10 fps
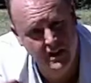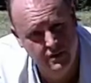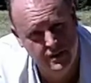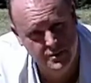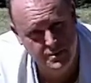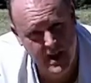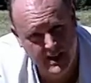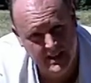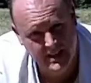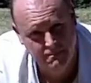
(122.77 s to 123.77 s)
lawn grows
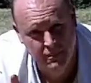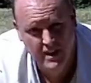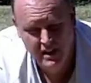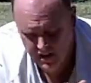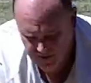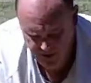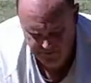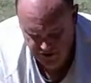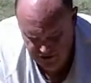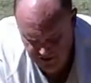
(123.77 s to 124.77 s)
back up,
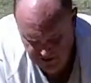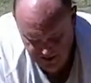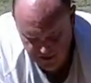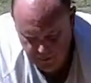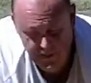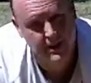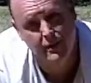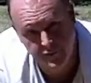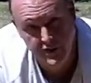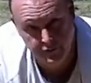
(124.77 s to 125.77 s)
they'll virtually
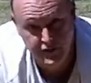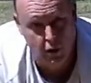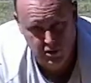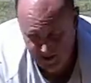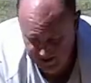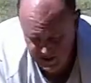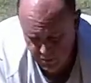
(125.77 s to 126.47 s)
disappear, or they'll totally